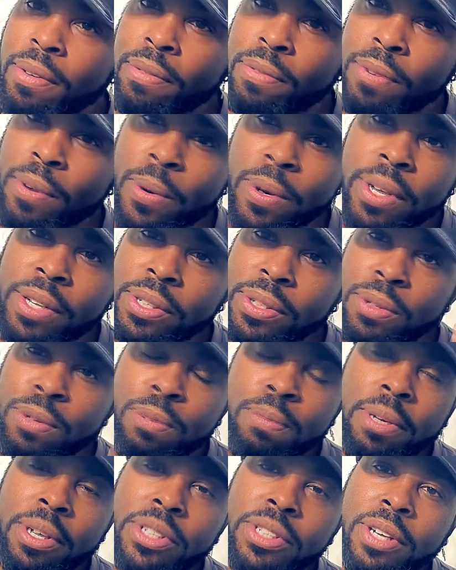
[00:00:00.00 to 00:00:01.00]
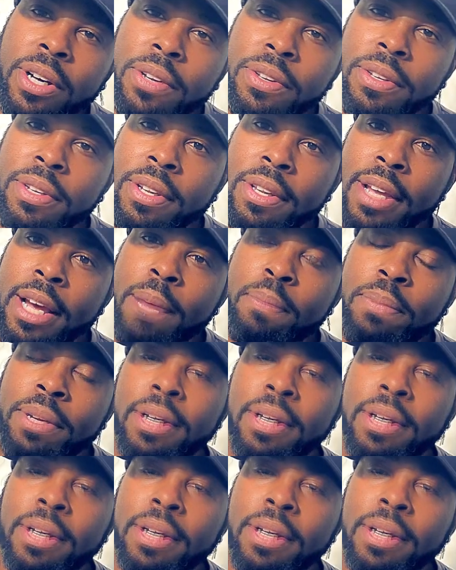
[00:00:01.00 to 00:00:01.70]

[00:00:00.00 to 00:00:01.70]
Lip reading: focus too much onto that,